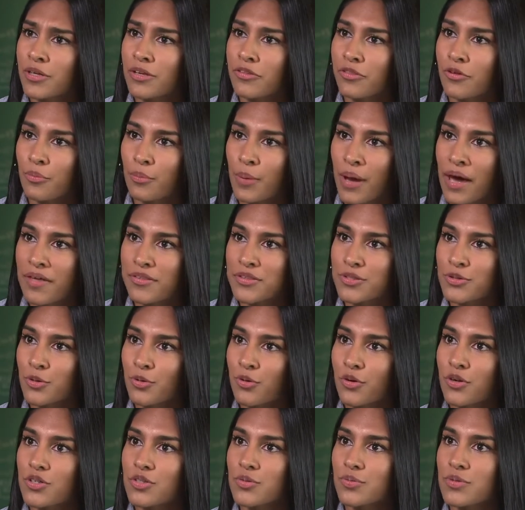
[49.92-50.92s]
in their math
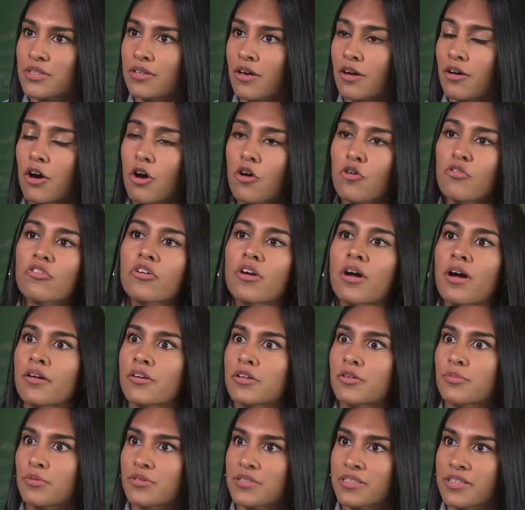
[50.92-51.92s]
scores. We saw over
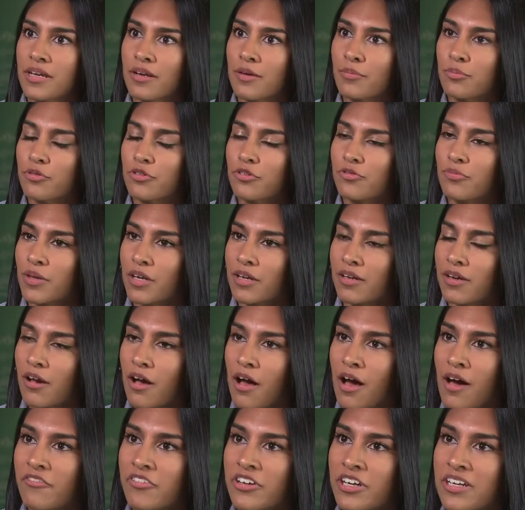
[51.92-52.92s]
100% improvement in
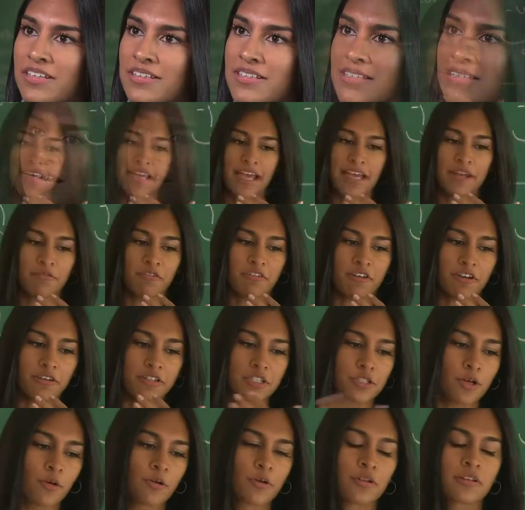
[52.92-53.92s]
confidence. So much
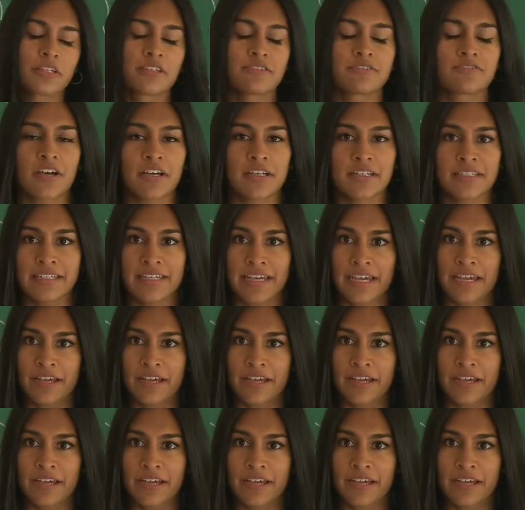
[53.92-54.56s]
of what this program is